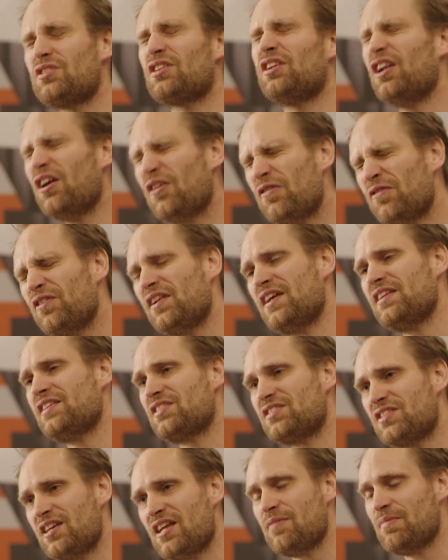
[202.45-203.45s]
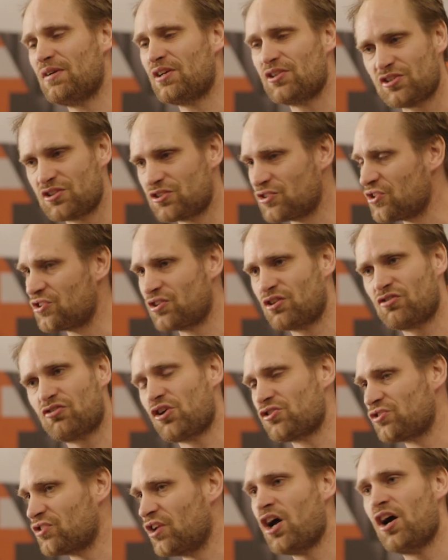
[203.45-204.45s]
is lovely to see because there's such
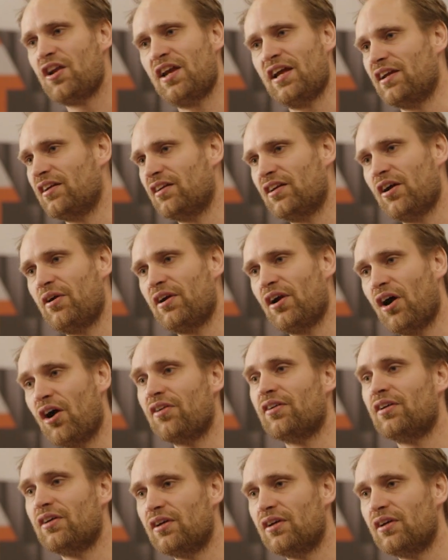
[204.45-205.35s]
cross-learning going on.